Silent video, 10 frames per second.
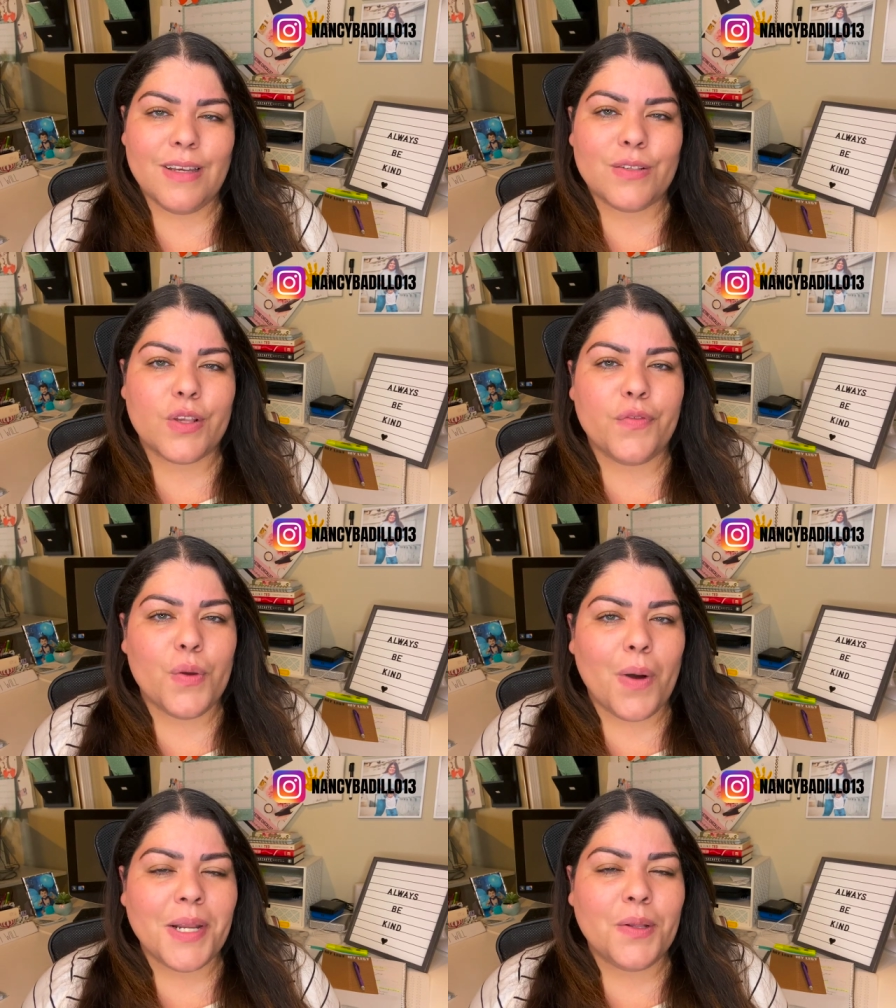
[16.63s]
So if
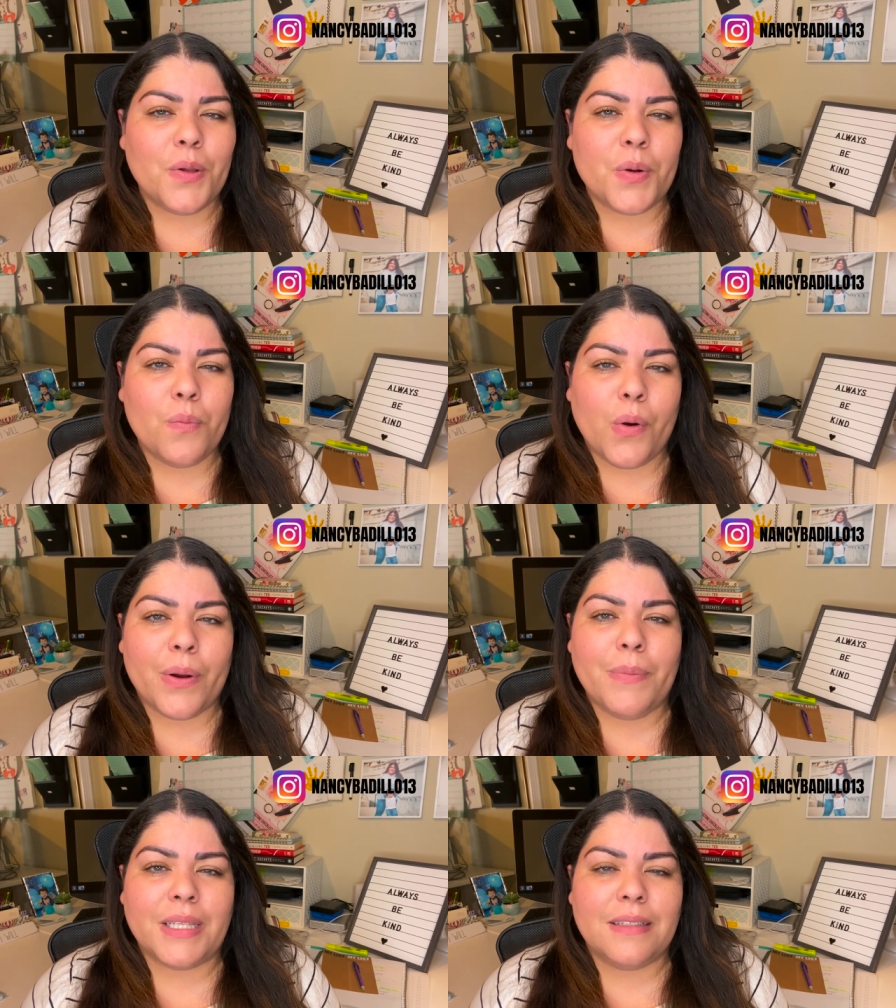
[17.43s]
you want to learn
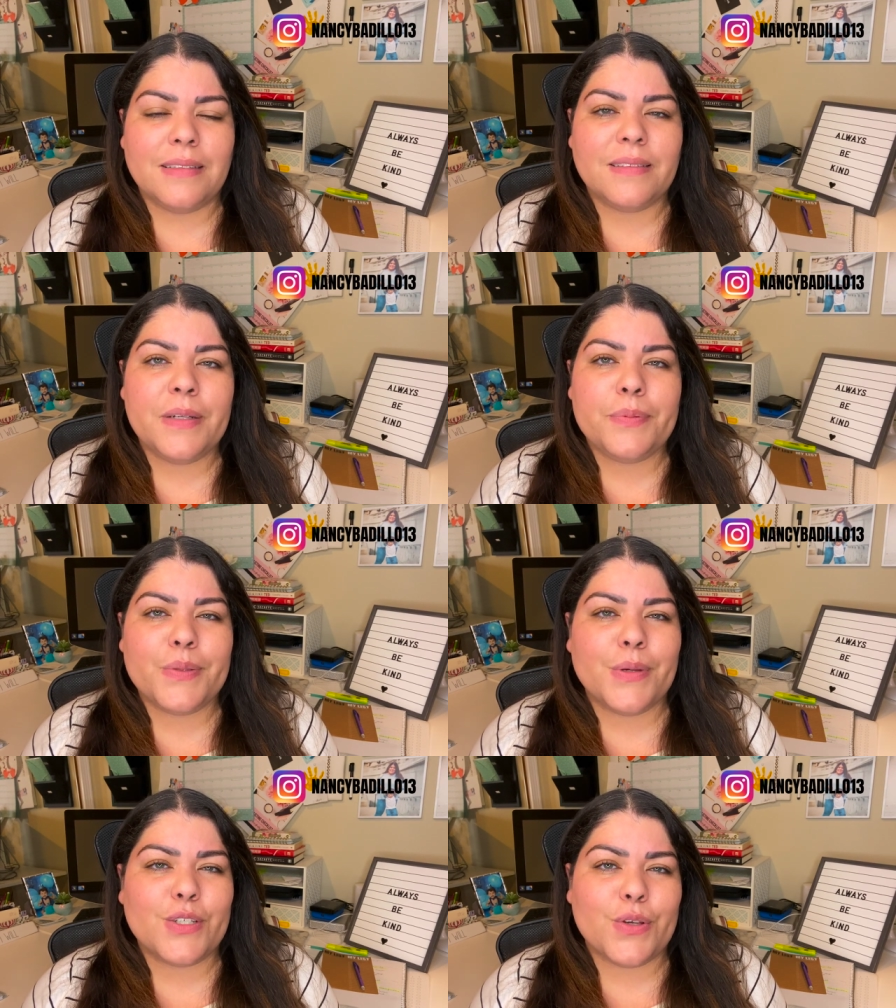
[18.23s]
more about these
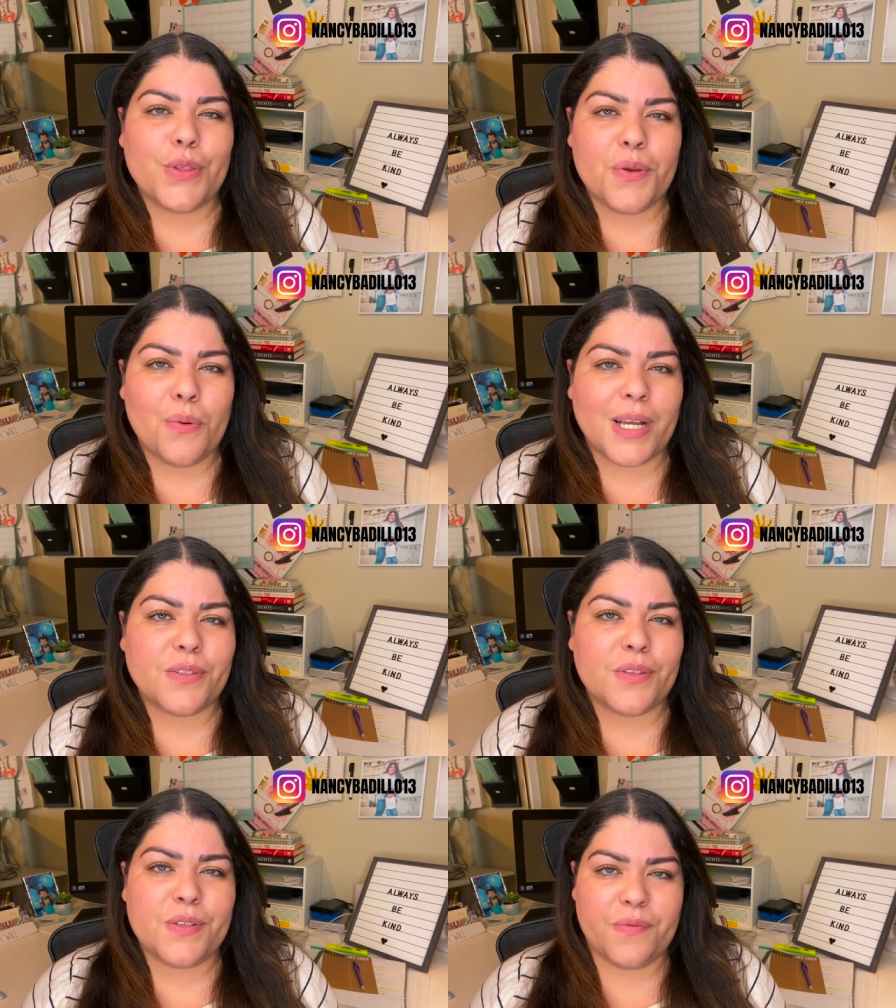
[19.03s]
tips, make sure that you
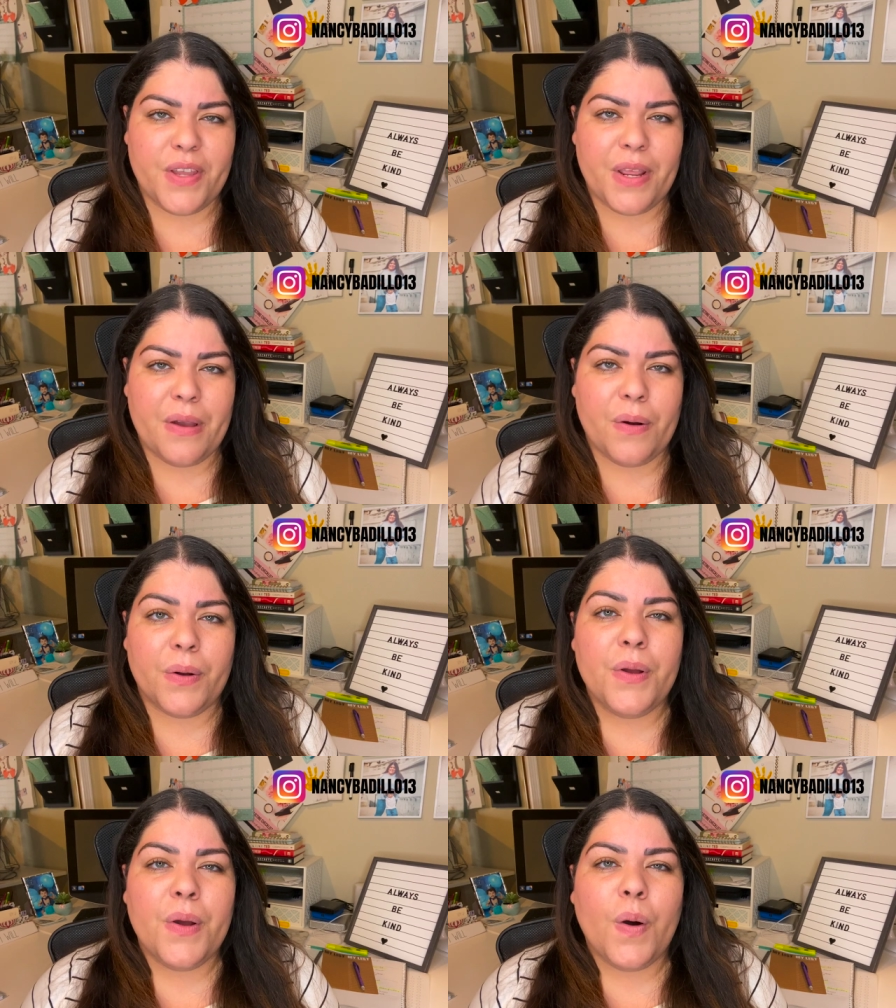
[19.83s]
watch this
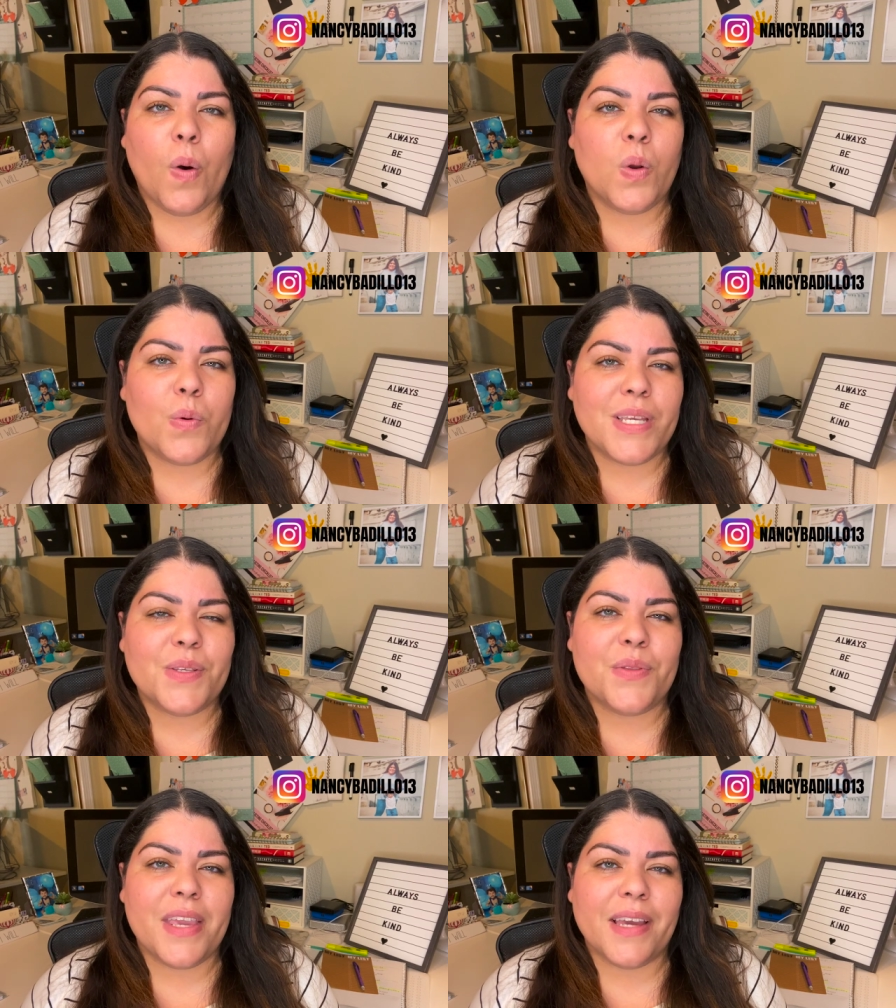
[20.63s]
video all the way
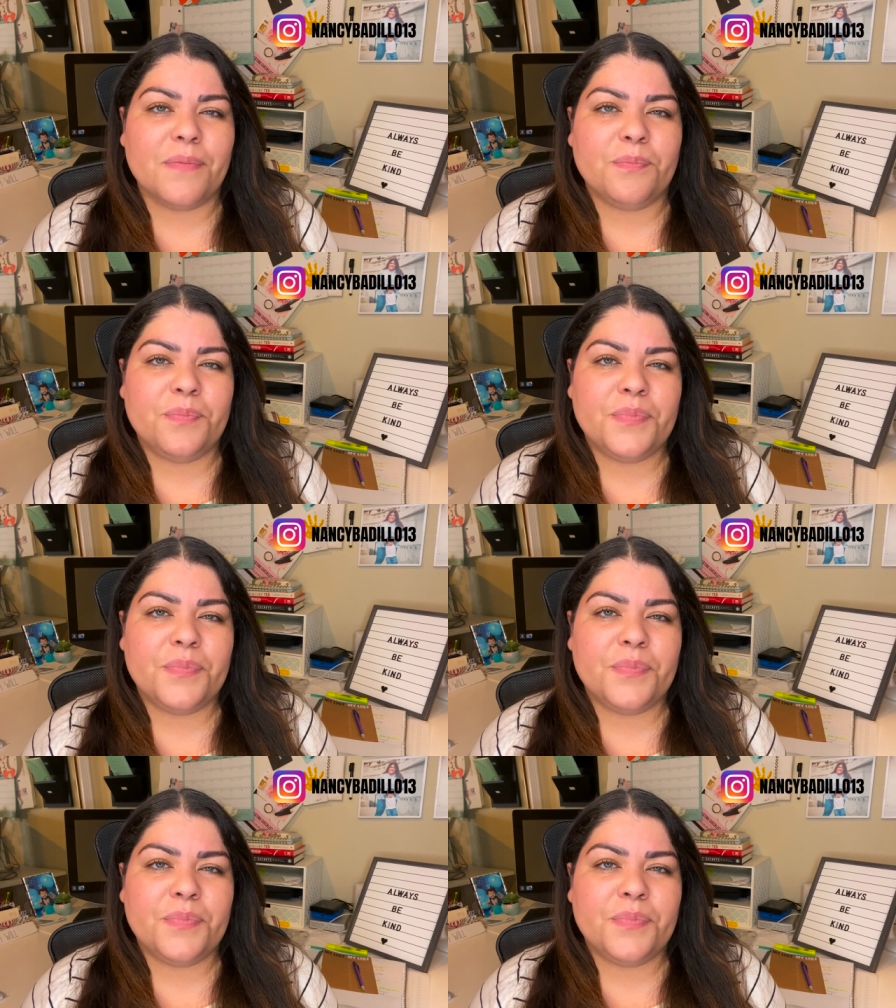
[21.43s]
to the end.